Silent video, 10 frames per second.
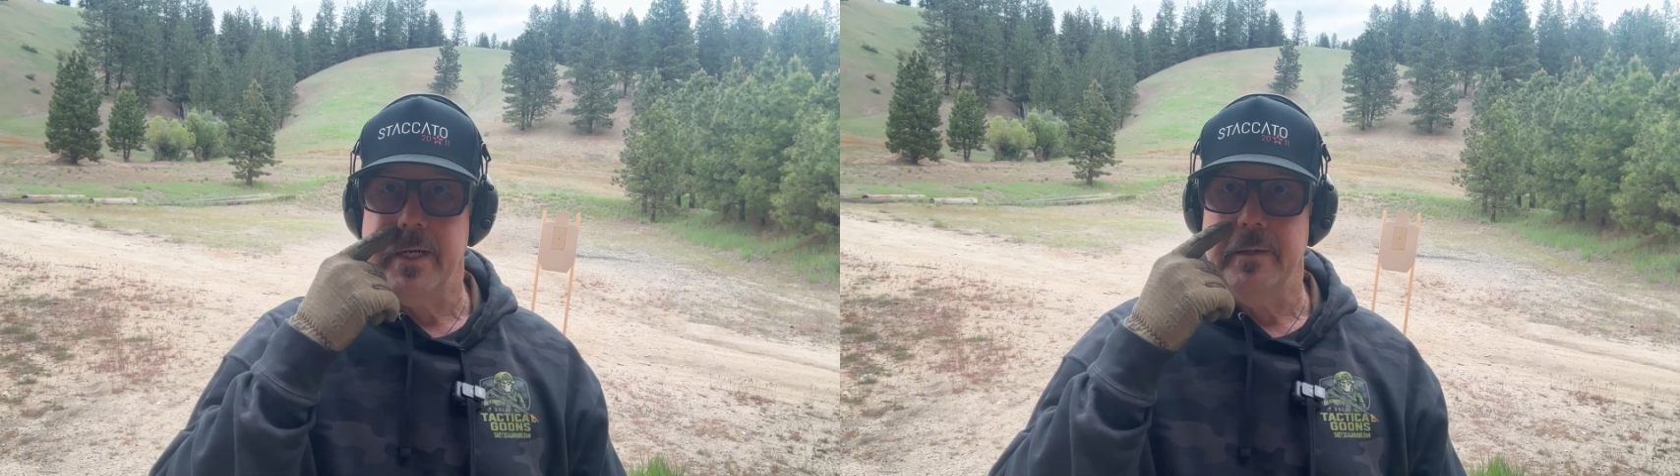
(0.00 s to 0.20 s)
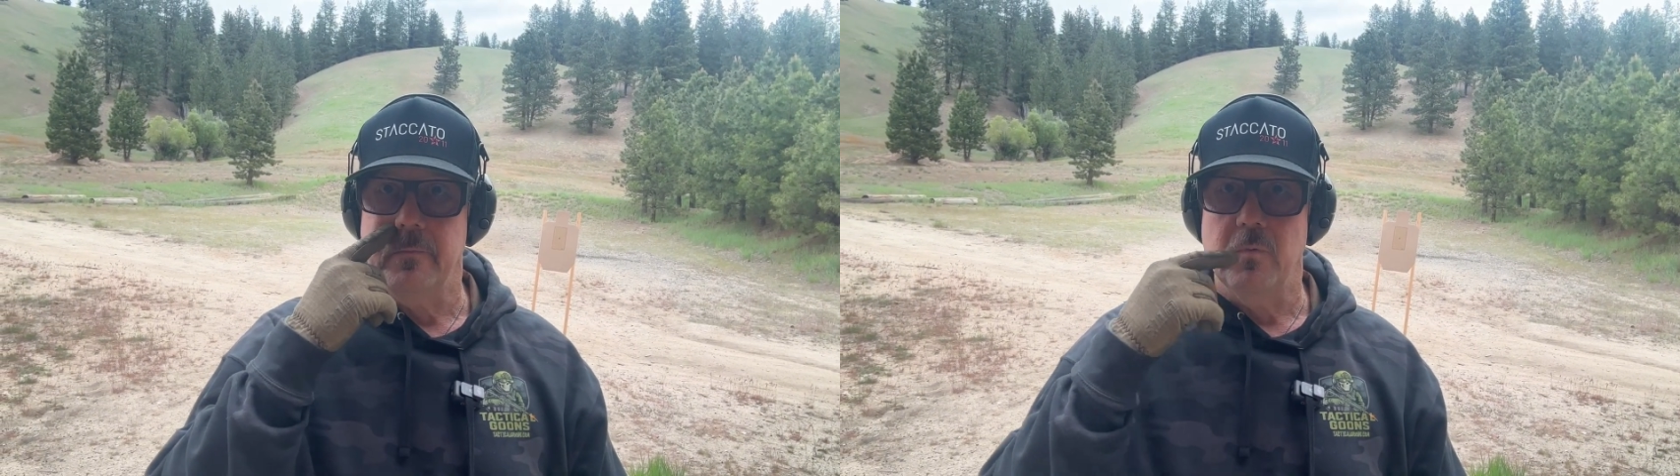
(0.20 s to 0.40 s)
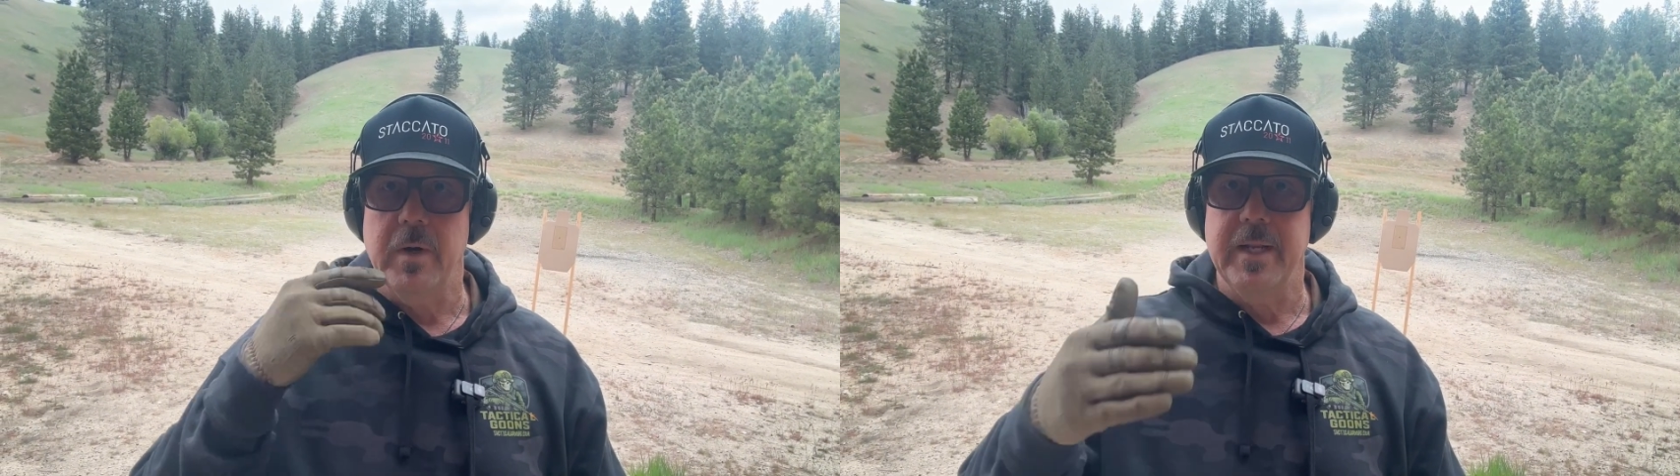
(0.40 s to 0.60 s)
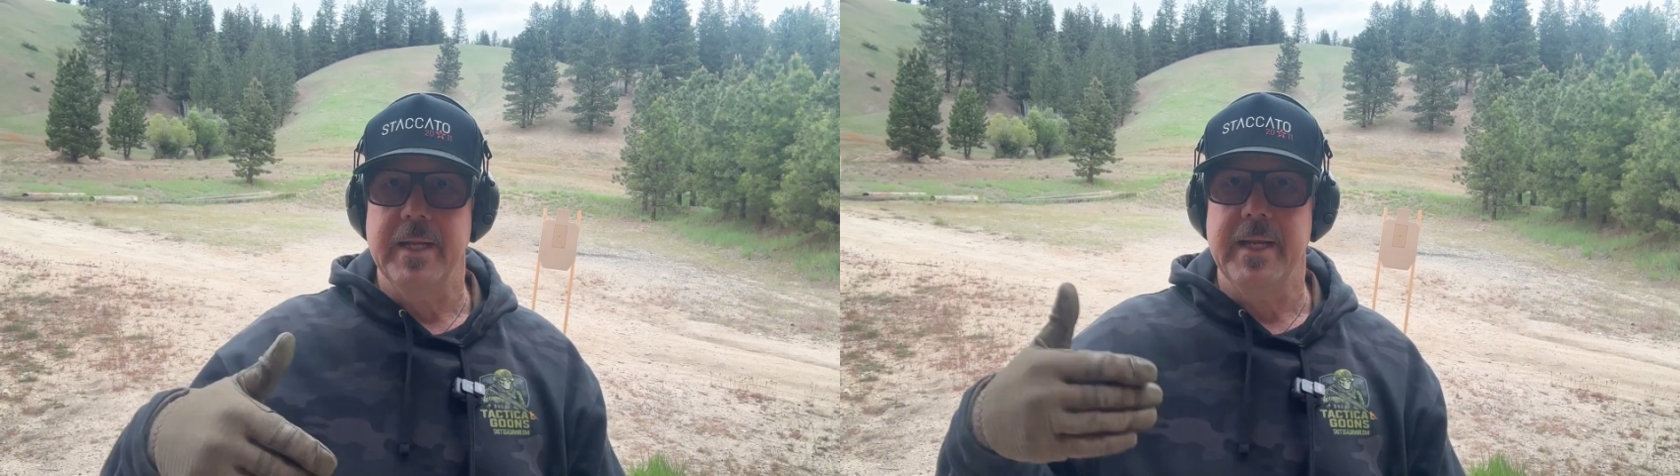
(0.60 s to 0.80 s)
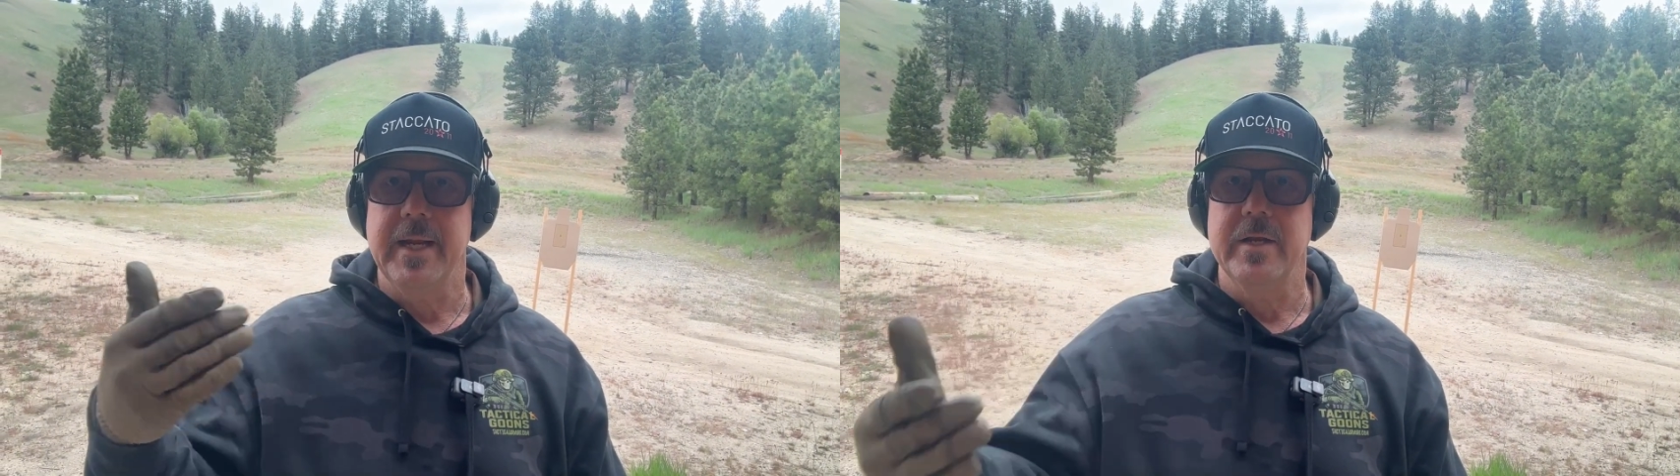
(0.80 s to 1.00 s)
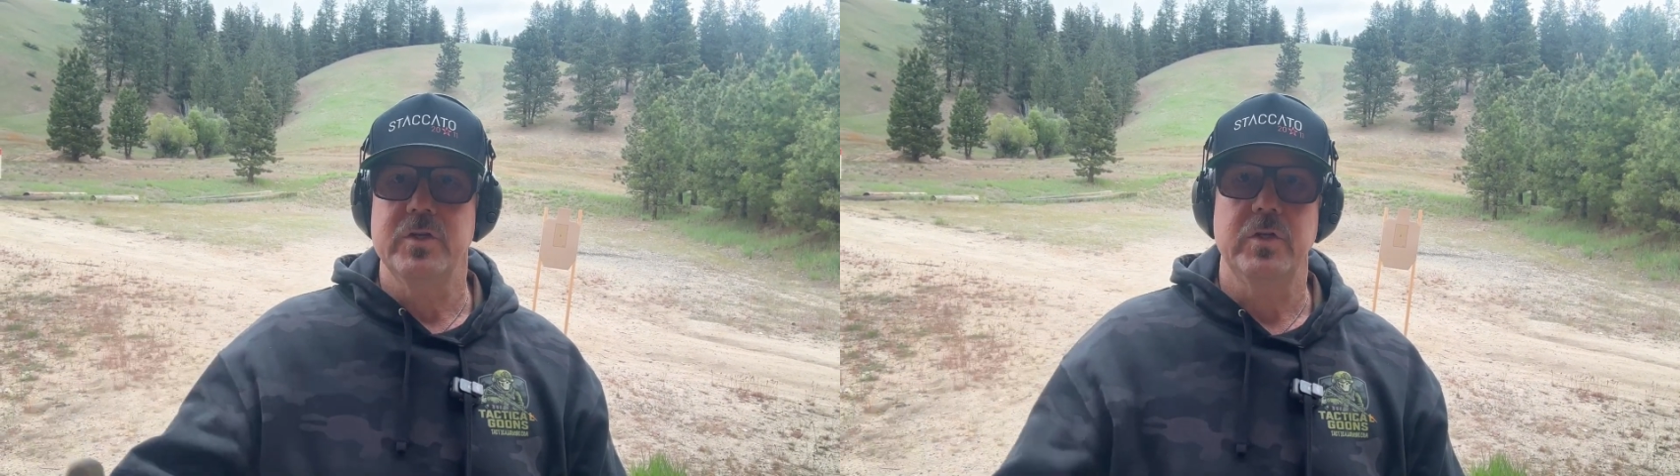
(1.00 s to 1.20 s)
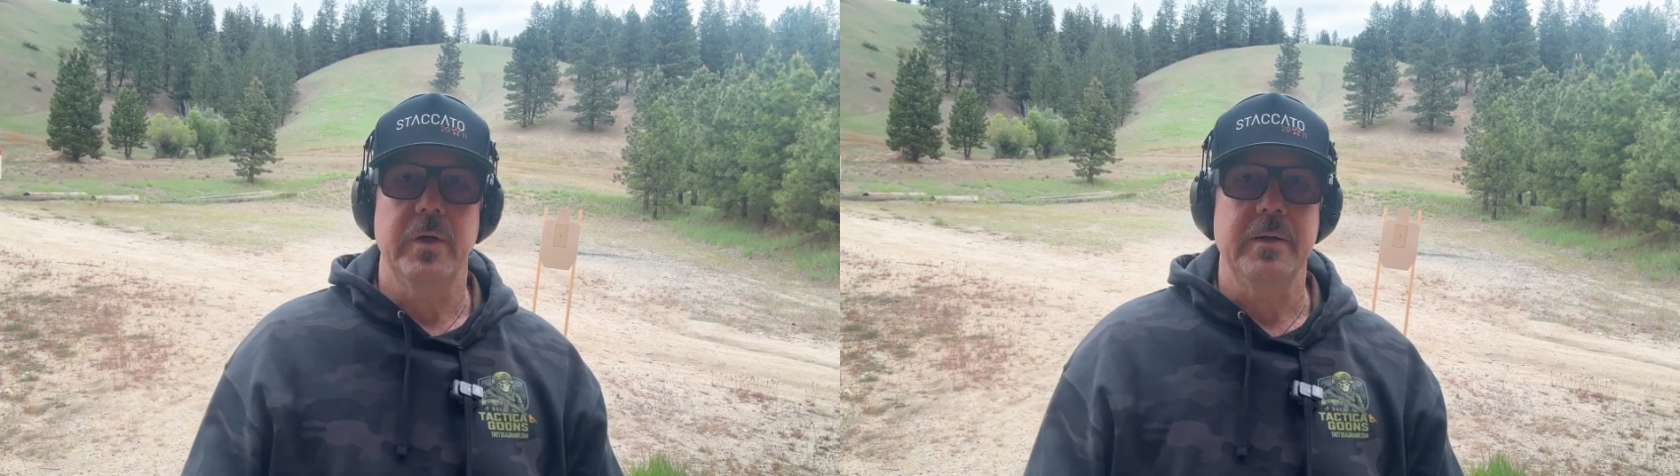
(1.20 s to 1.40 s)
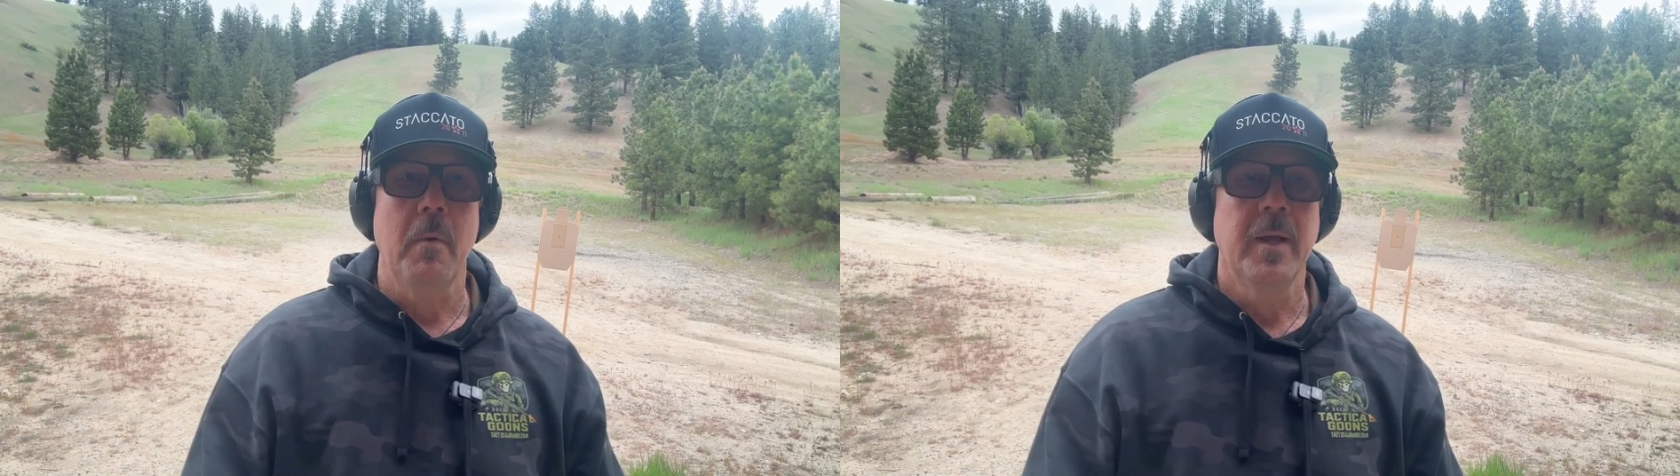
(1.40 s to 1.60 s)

in wanting to get into shooting,